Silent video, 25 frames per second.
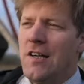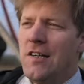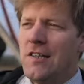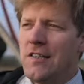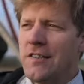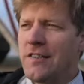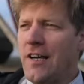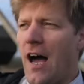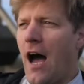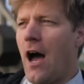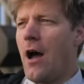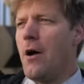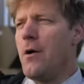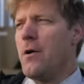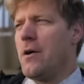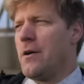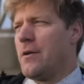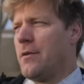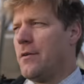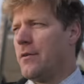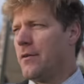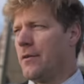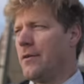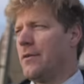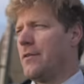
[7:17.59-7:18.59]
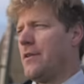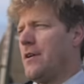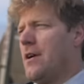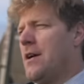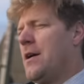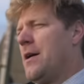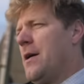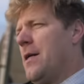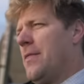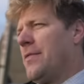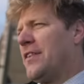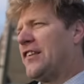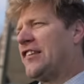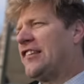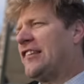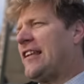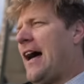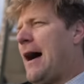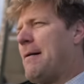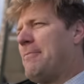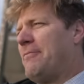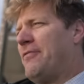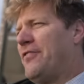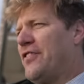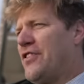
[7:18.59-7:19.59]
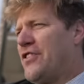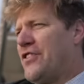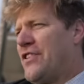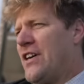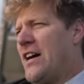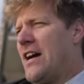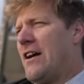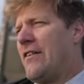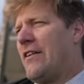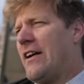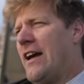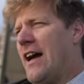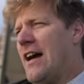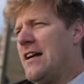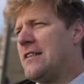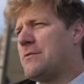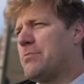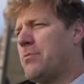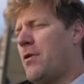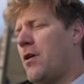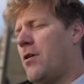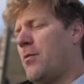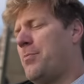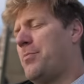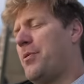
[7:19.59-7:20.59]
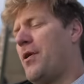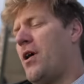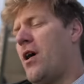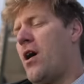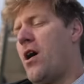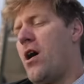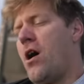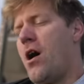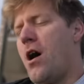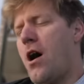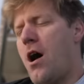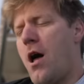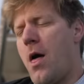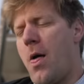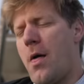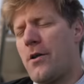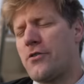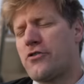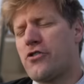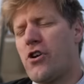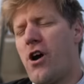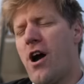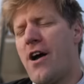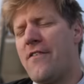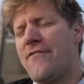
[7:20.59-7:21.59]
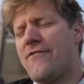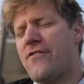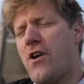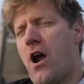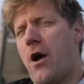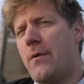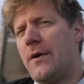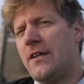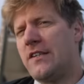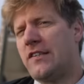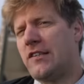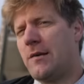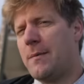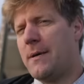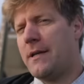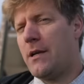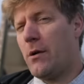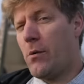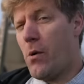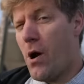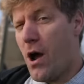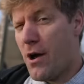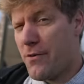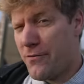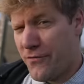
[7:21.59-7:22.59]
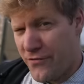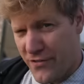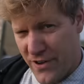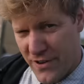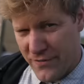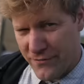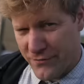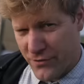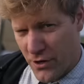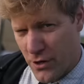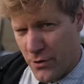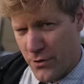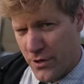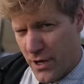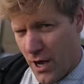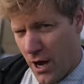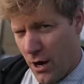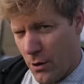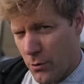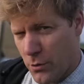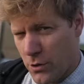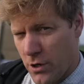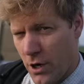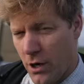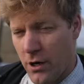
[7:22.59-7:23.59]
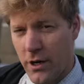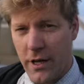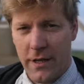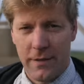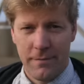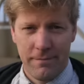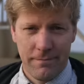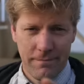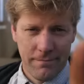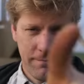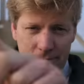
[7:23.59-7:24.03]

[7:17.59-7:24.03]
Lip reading: So, the Stanford theory is, we'll try throwing something that won't fit through the hole, Colin. And